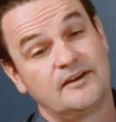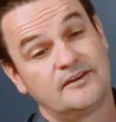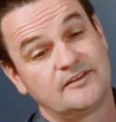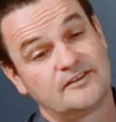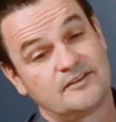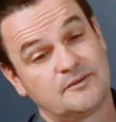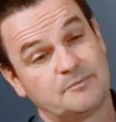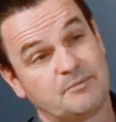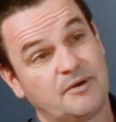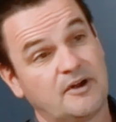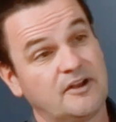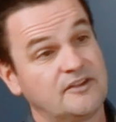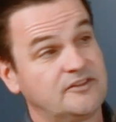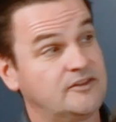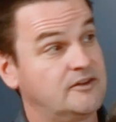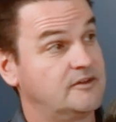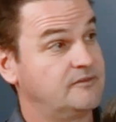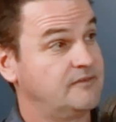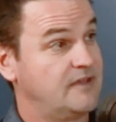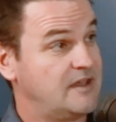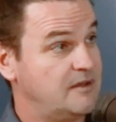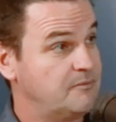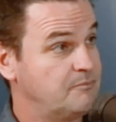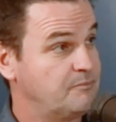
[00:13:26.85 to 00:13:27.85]
Here's the
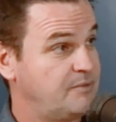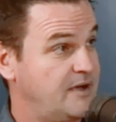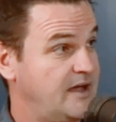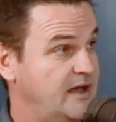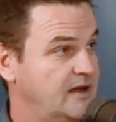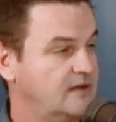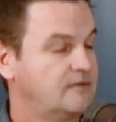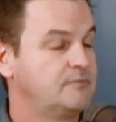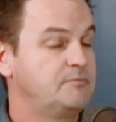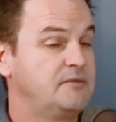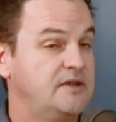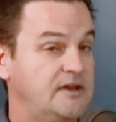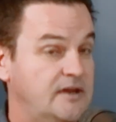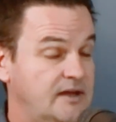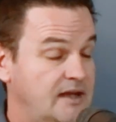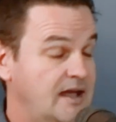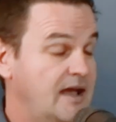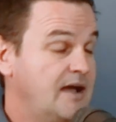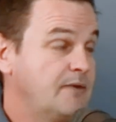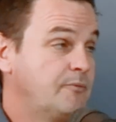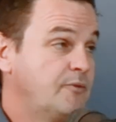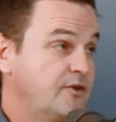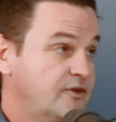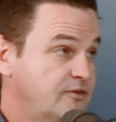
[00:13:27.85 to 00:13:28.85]
positive impact, meaning
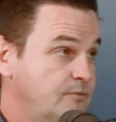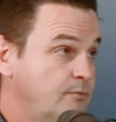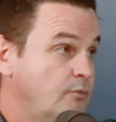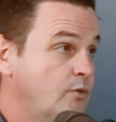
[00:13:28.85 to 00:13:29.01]
how much